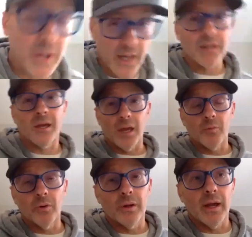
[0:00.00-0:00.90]
had
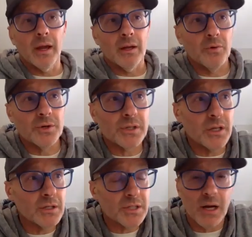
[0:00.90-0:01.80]
cable, and it was
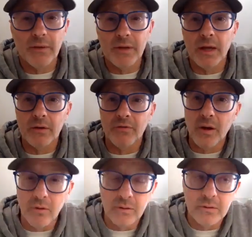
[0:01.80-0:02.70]
Inside the
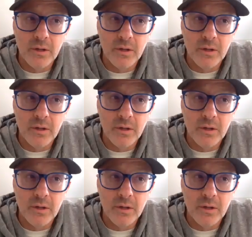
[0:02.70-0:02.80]
NFL